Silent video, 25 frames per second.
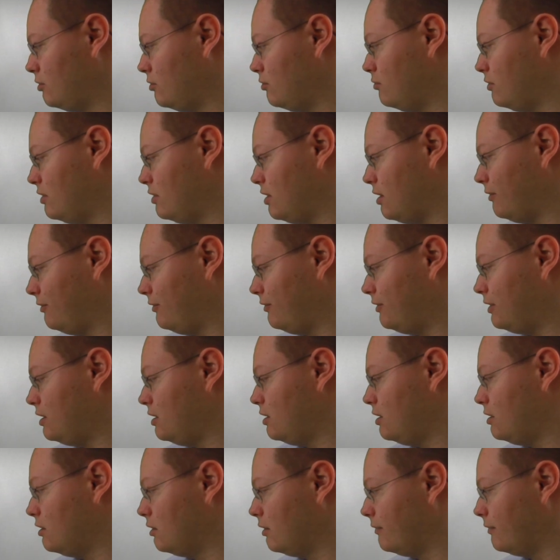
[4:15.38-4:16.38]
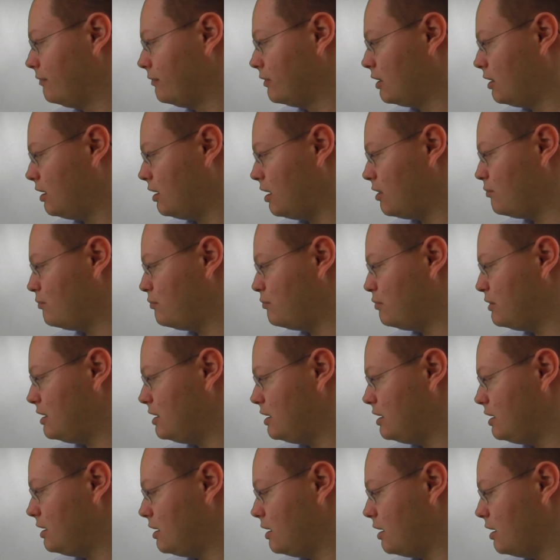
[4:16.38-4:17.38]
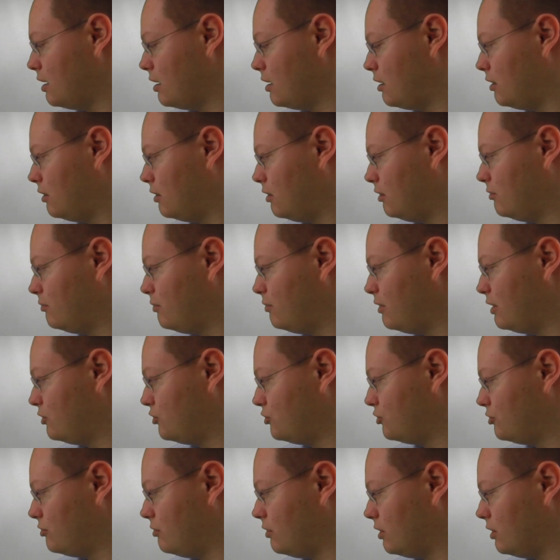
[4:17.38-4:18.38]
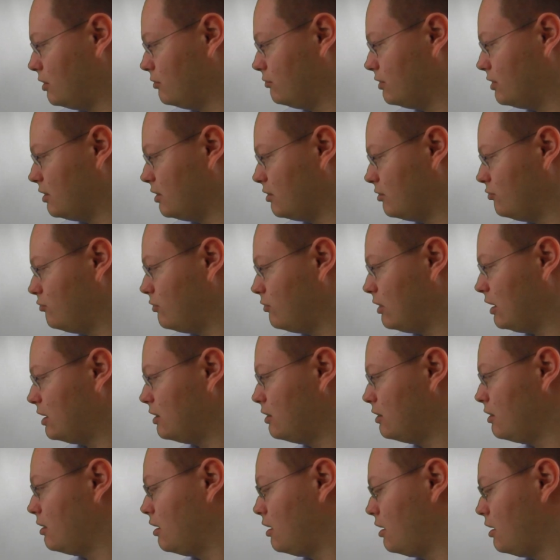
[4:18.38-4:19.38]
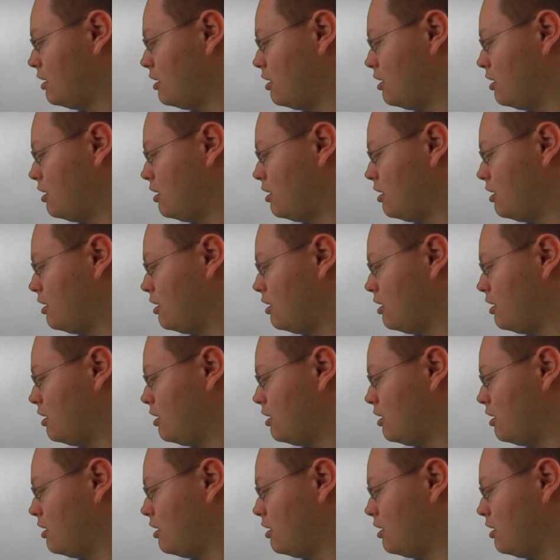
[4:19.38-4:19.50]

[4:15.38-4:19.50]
We have here a P on page 201,